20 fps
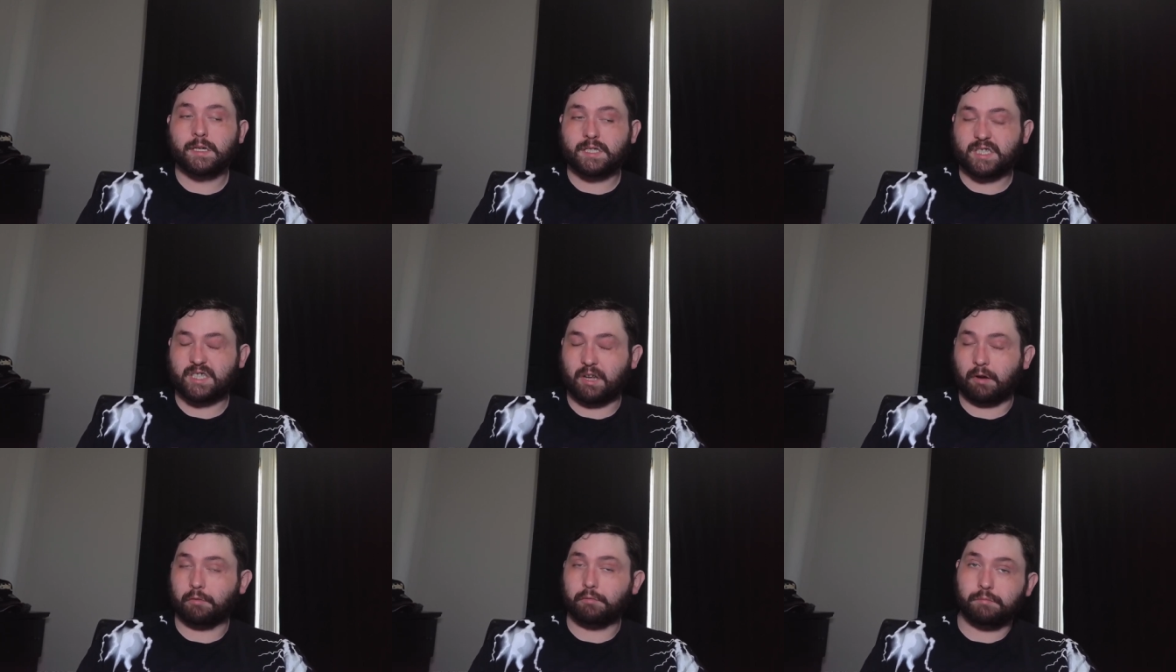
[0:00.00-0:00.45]

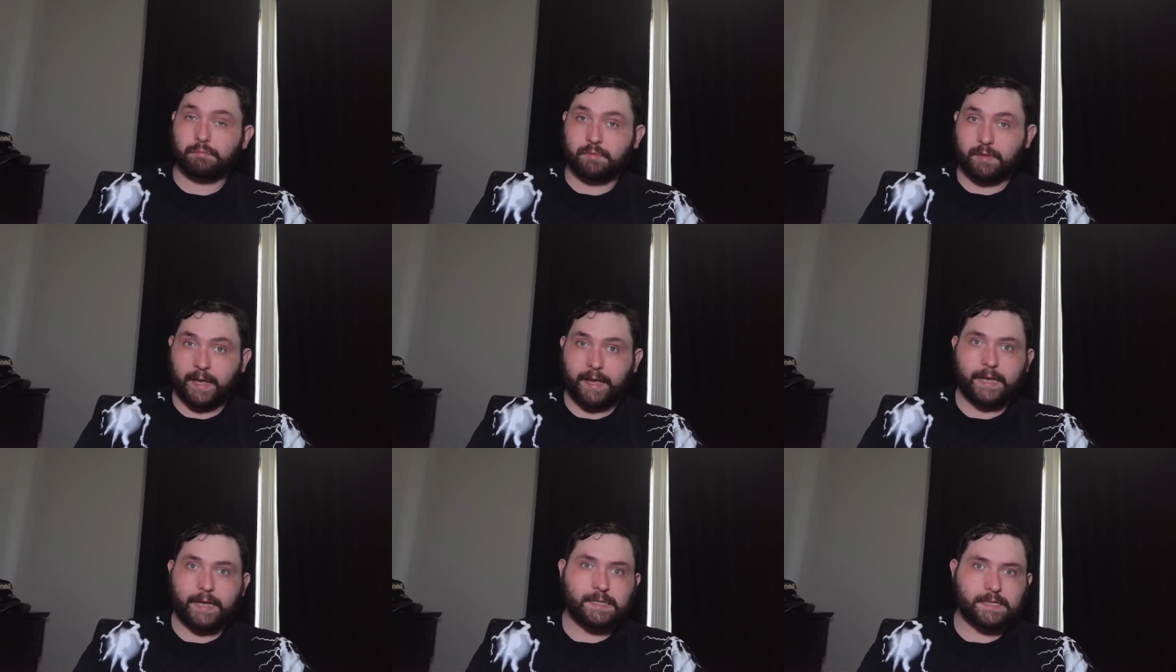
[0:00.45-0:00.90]
certain
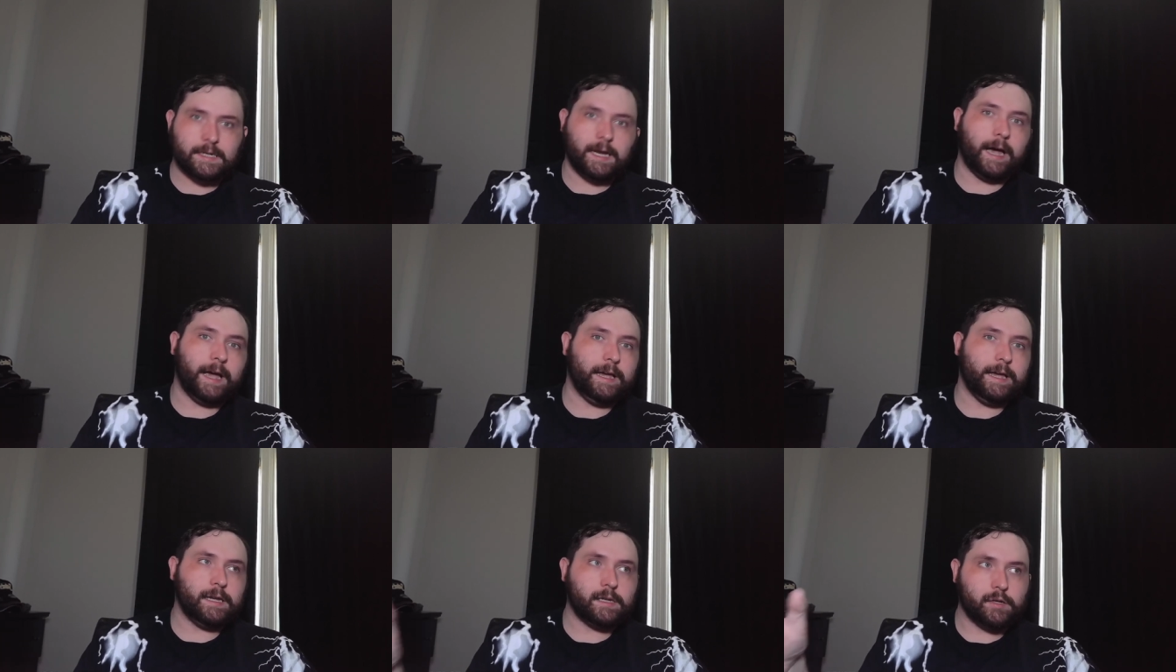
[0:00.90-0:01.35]
things
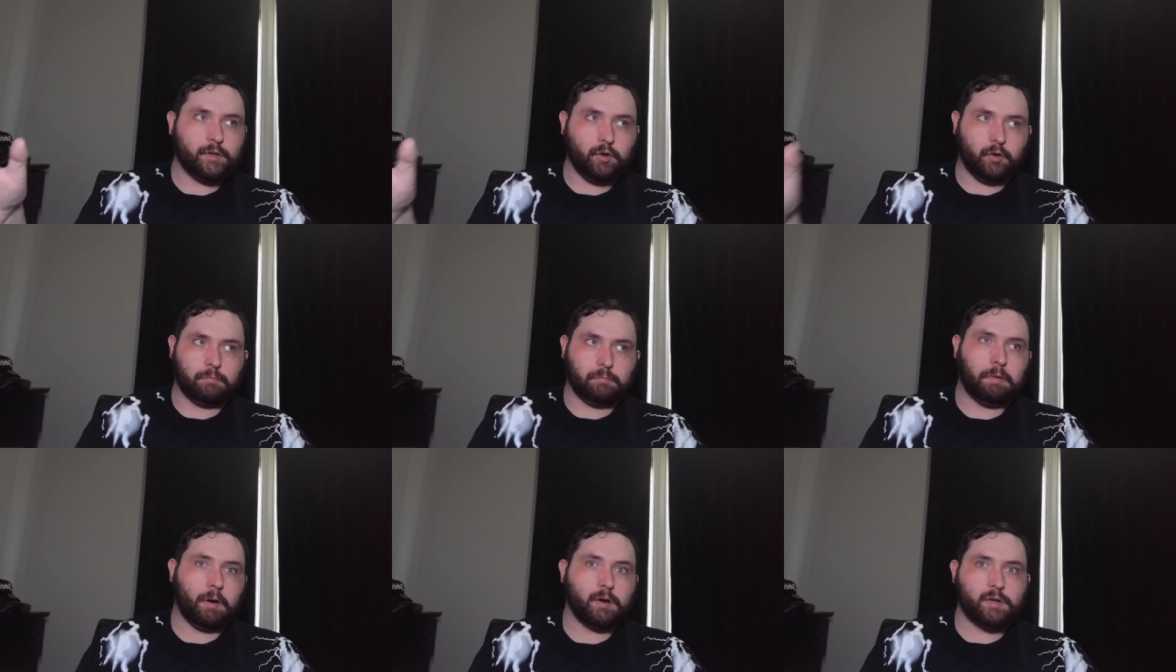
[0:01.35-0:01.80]
like
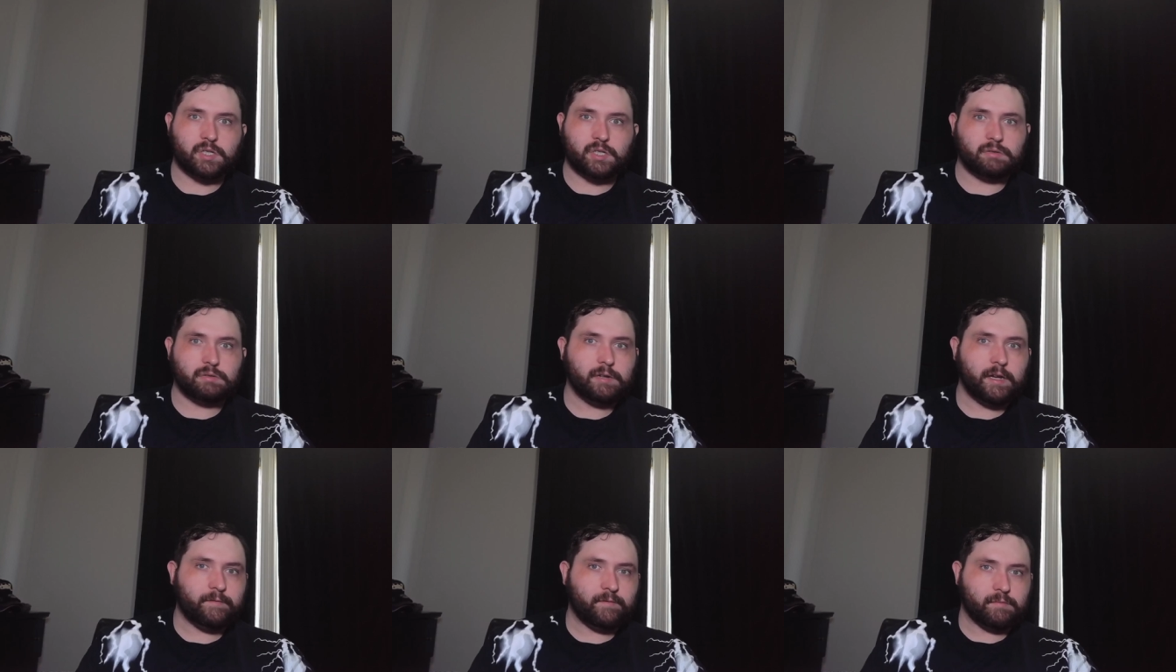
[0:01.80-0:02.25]
your
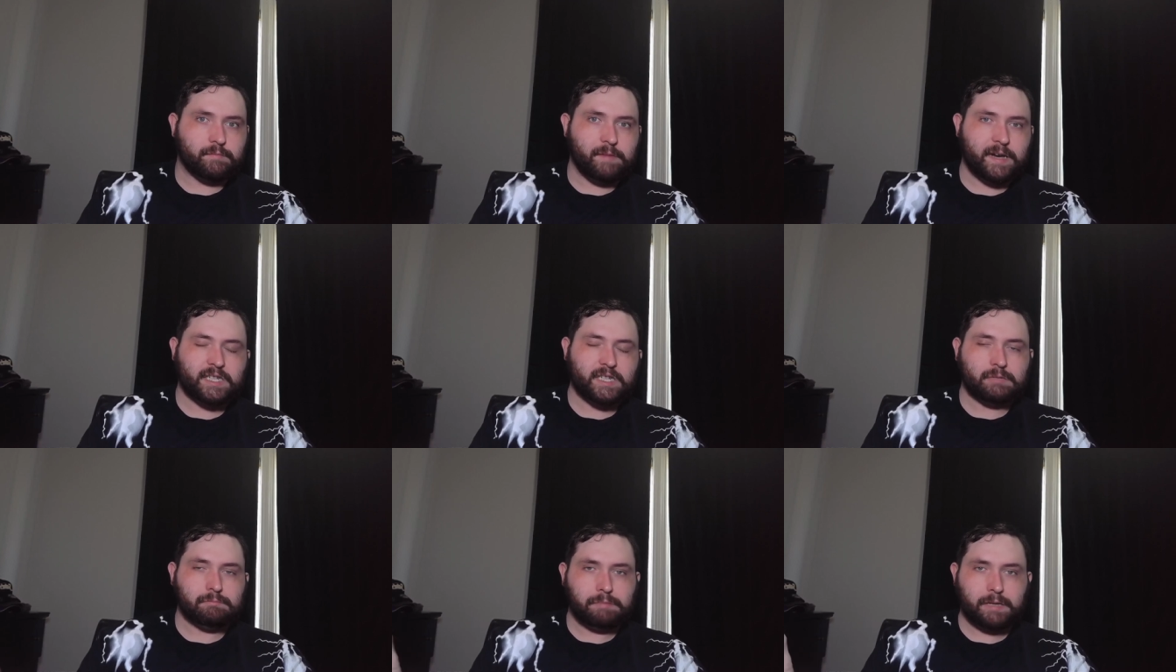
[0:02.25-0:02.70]
personal
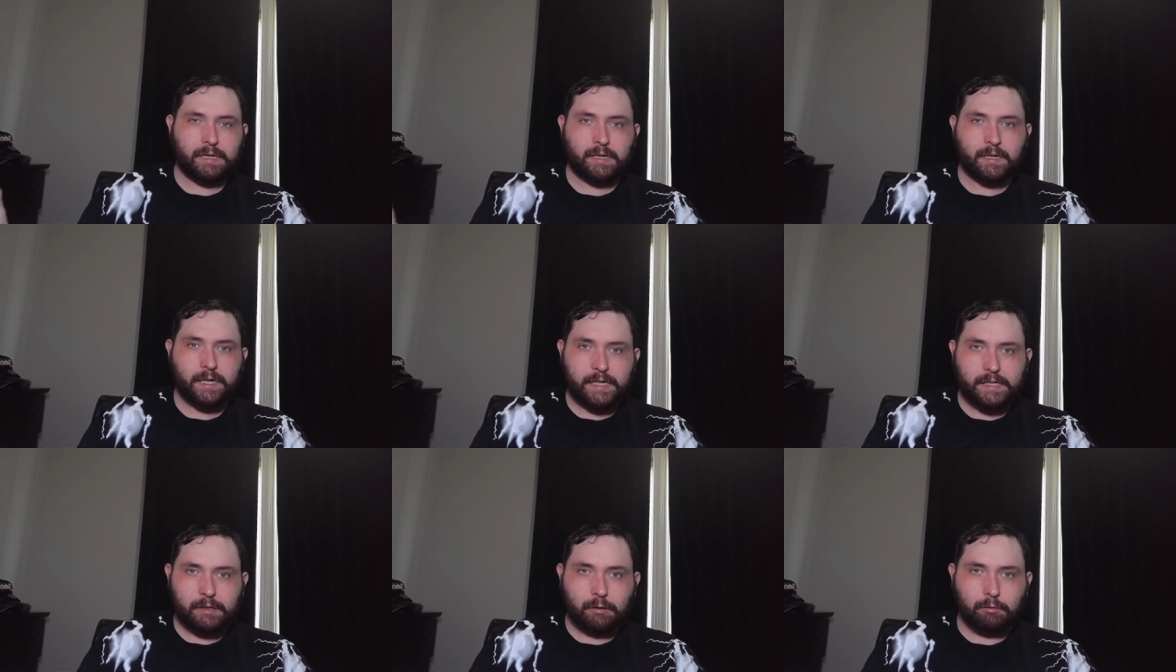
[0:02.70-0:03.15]
information be
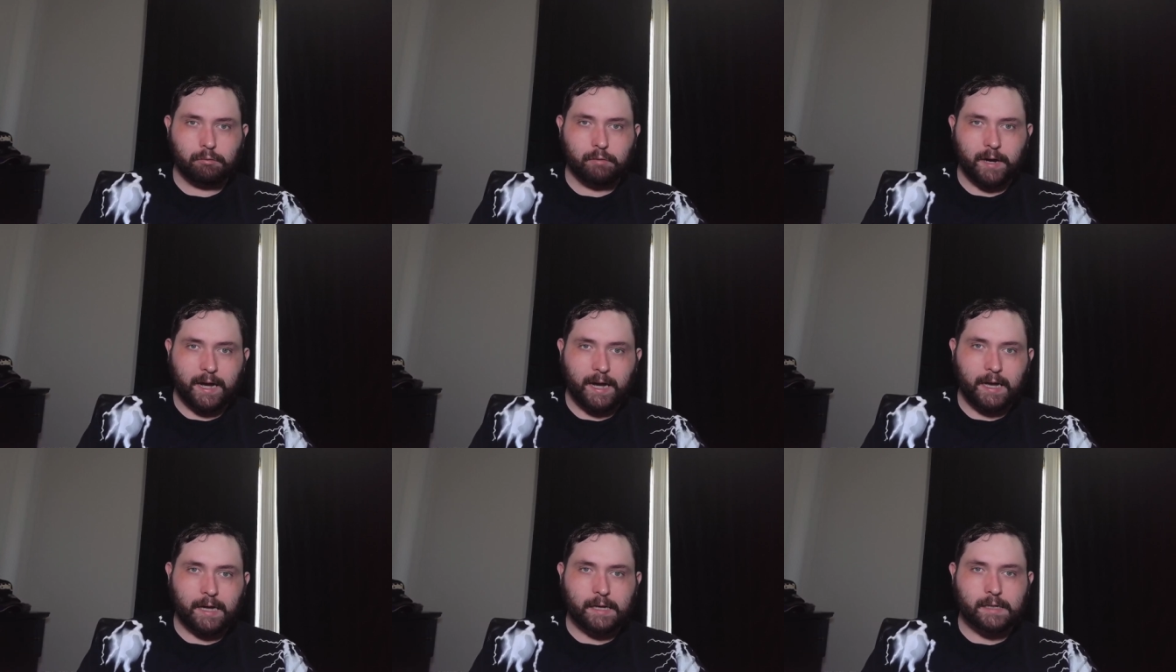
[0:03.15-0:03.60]
leaked
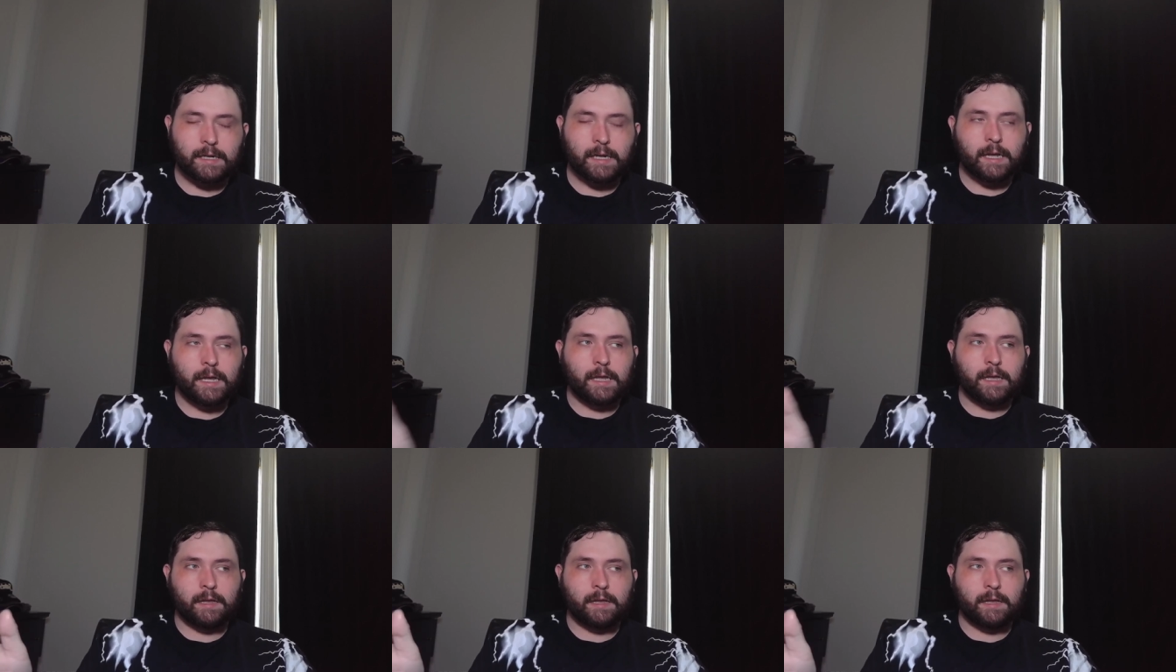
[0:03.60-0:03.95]
online,